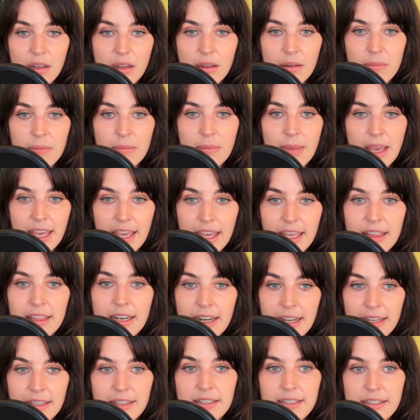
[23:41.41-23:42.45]
making the
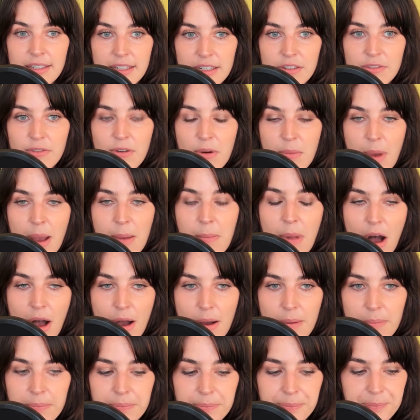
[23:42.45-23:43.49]
necklaces for my
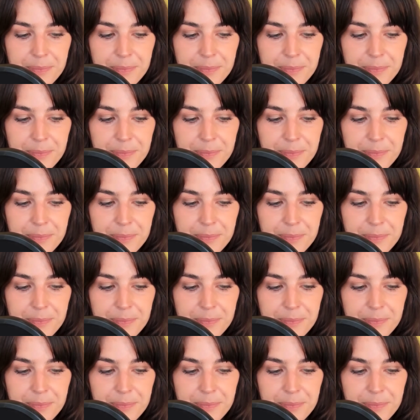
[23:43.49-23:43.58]
mom.